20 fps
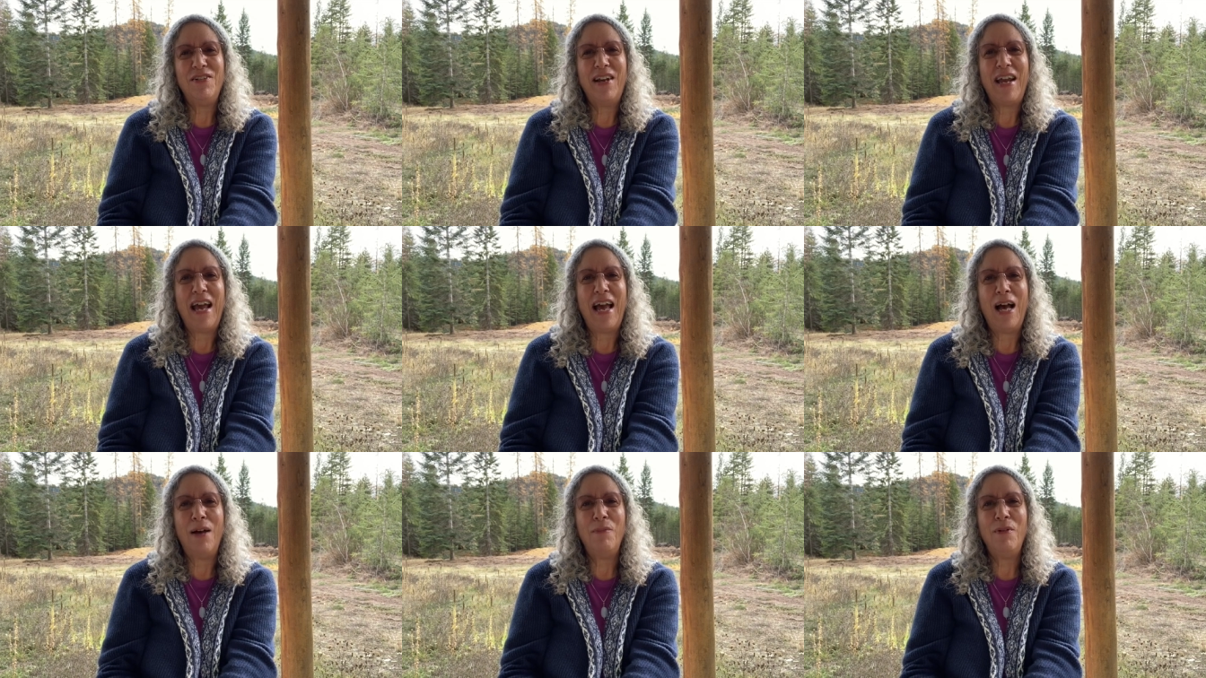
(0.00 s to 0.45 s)

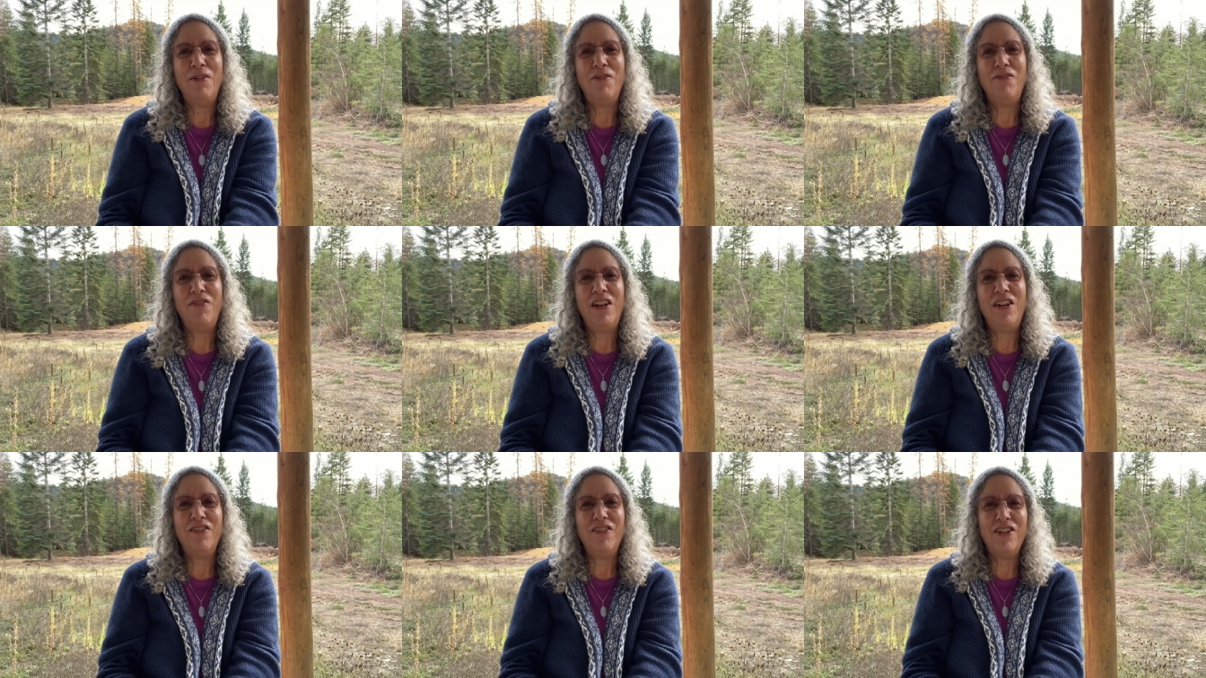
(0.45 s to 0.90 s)
Cabin
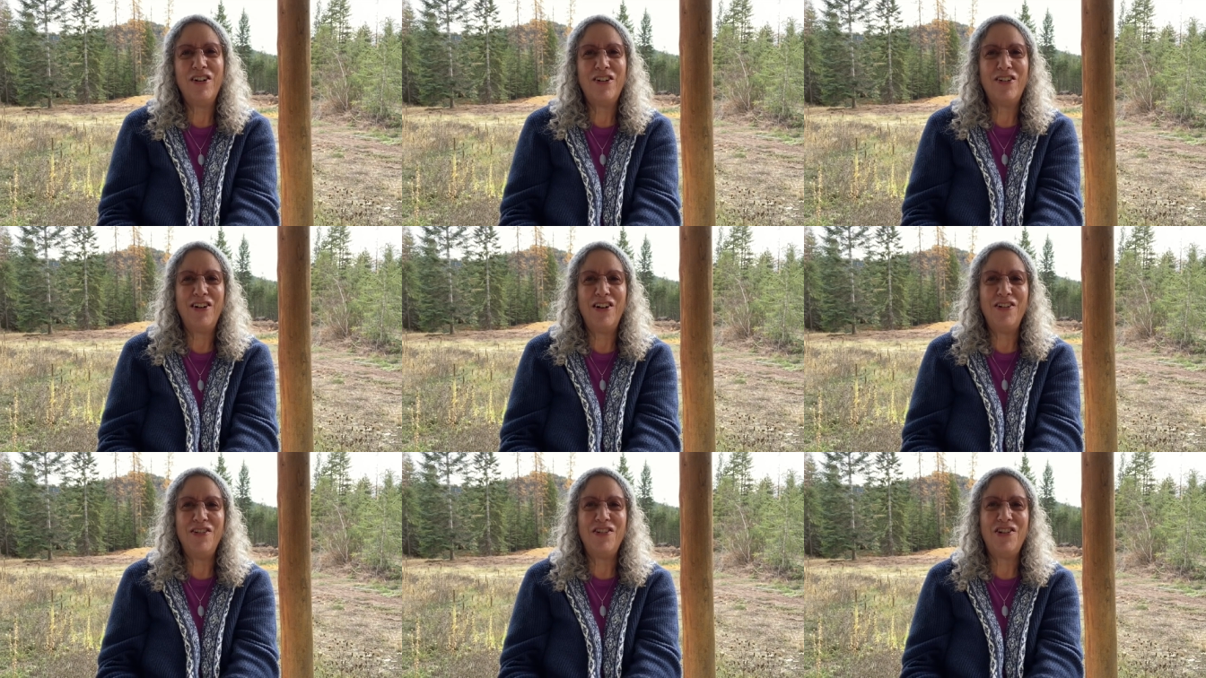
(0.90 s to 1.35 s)
Fever
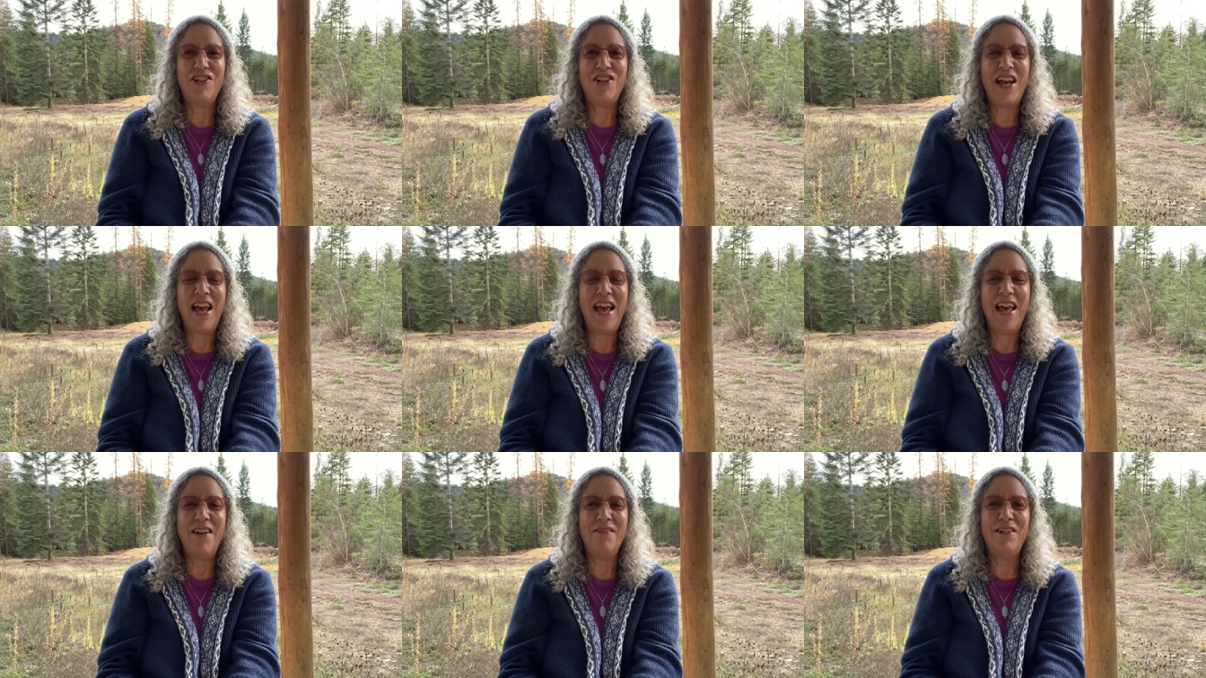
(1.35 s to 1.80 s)

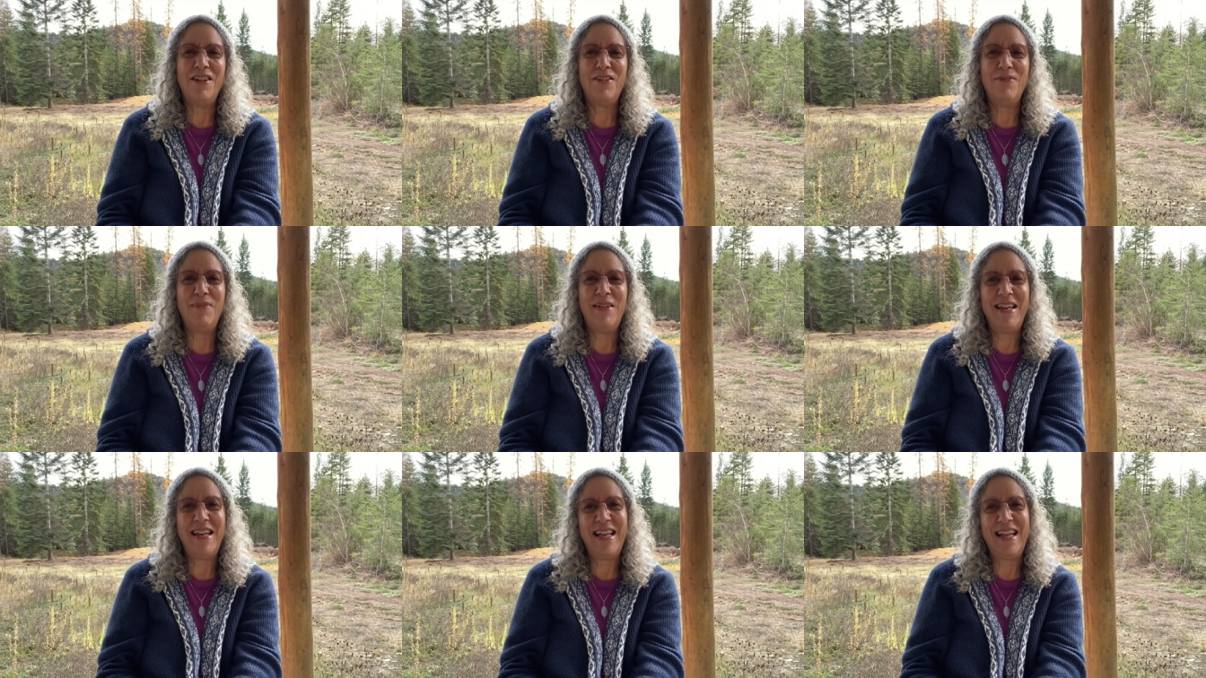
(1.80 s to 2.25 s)
Crochet with
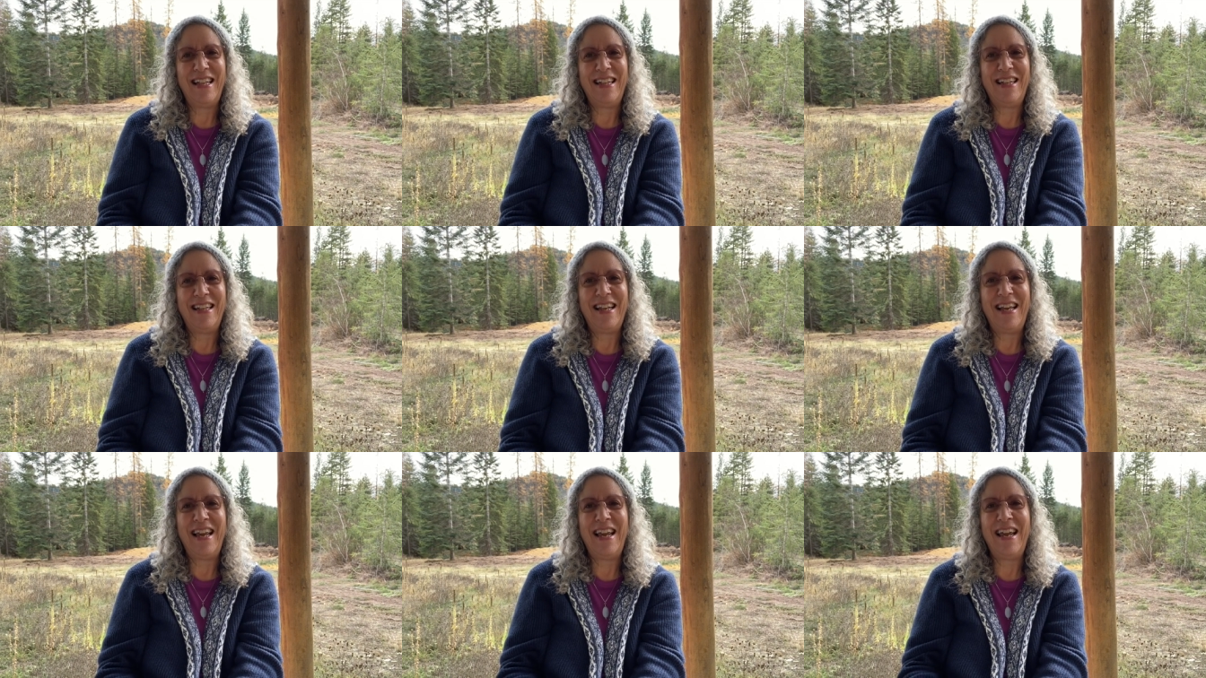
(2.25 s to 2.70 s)
me,
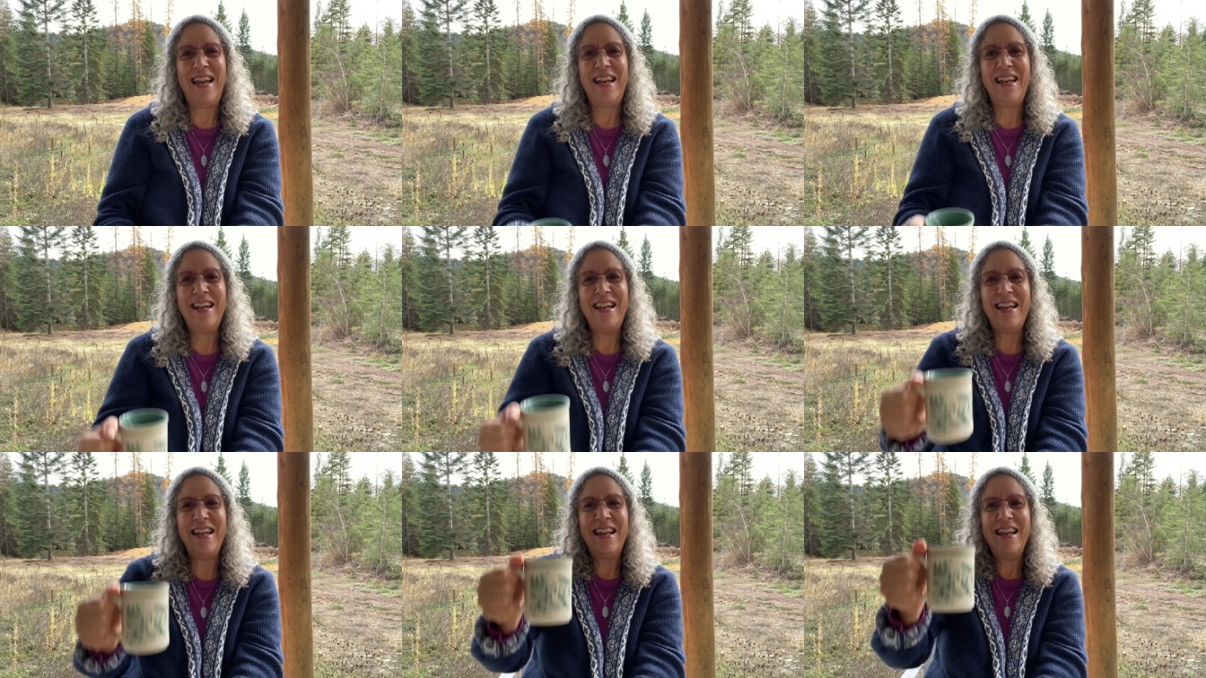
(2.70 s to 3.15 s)

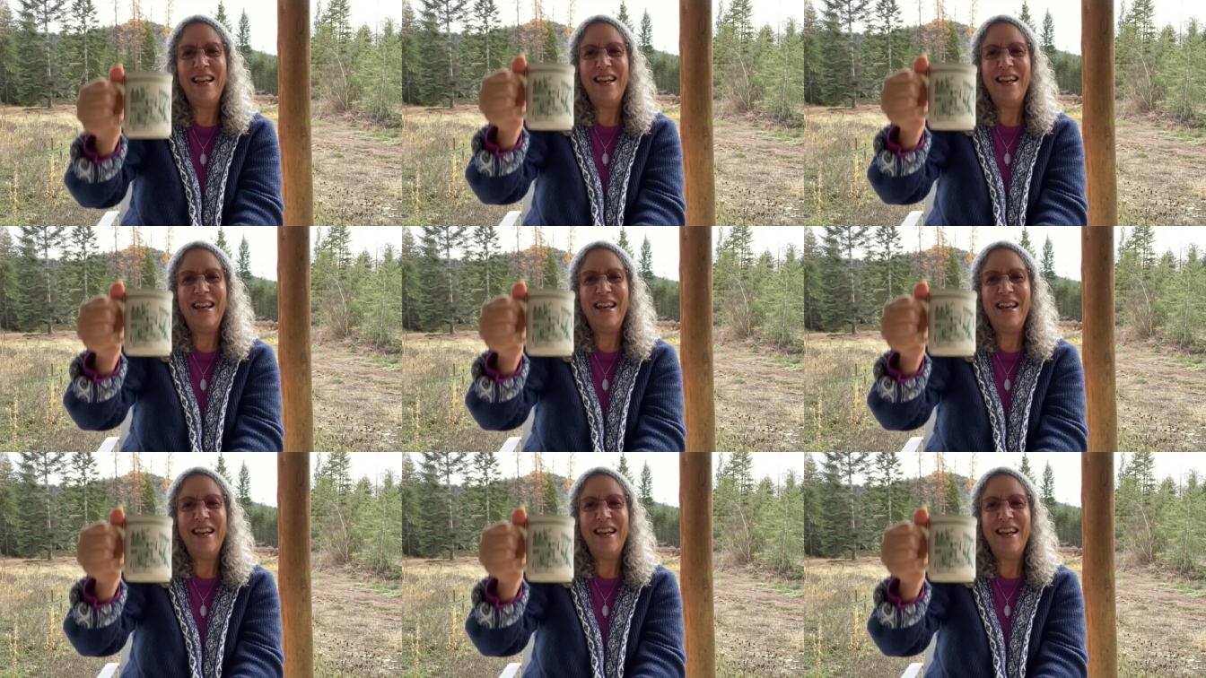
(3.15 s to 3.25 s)
Helene,